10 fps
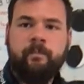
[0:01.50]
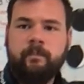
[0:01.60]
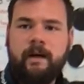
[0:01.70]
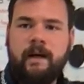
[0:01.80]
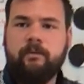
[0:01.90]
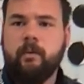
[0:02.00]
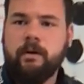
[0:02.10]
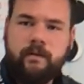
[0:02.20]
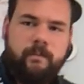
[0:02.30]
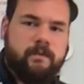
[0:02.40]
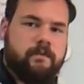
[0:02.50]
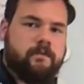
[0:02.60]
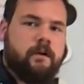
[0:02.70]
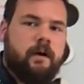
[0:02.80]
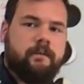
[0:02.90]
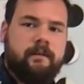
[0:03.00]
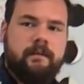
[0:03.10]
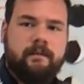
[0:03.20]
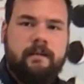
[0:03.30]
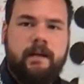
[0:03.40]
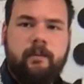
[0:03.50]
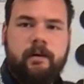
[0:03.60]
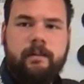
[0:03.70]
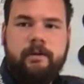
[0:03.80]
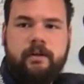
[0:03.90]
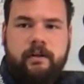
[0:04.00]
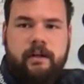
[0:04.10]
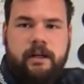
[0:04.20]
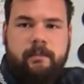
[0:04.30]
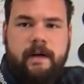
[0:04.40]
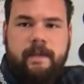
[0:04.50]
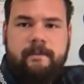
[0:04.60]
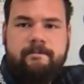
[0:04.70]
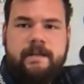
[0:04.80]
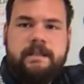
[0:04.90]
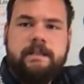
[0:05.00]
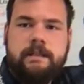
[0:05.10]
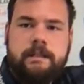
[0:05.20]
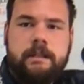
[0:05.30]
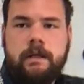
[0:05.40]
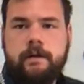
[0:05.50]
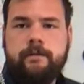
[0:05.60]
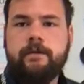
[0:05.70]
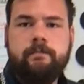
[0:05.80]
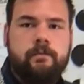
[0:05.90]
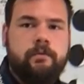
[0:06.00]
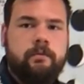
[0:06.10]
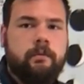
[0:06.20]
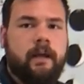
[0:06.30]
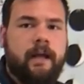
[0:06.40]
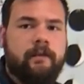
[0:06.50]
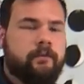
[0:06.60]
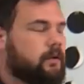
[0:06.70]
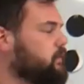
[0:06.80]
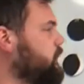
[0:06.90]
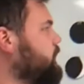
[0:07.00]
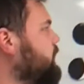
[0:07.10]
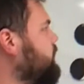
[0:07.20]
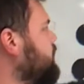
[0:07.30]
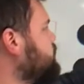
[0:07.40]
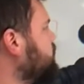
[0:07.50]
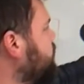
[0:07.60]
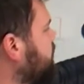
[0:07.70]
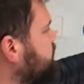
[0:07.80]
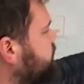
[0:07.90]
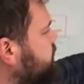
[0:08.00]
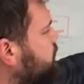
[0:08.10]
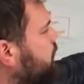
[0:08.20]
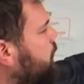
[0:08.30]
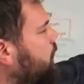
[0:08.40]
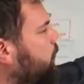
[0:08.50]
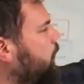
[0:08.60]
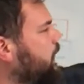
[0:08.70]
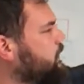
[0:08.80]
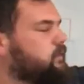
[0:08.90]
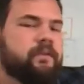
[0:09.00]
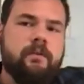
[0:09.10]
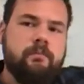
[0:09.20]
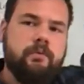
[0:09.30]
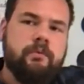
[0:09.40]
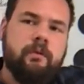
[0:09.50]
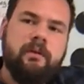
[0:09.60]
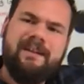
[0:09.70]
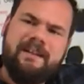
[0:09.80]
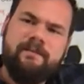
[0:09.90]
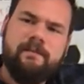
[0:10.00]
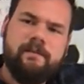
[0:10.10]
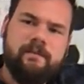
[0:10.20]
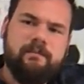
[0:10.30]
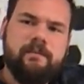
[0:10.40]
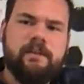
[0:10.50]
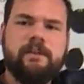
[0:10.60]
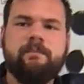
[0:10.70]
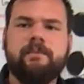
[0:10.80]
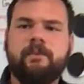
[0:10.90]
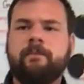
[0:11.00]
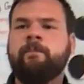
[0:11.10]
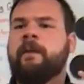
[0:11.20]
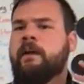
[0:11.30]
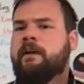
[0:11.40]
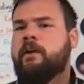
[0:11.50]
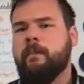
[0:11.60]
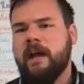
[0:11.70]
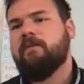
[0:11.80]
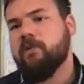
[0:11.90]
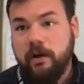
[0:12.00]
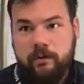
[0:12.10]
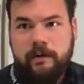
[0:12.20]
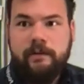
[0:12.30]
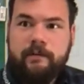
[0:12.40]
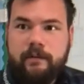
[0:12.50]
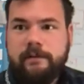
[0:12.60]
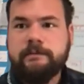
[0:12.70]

Hi everyone, it's Mr. Trossi, and today we're going to be talking about the phases of the moon, answering this essential question, why does the moon look different sometimes? So, you may have noticed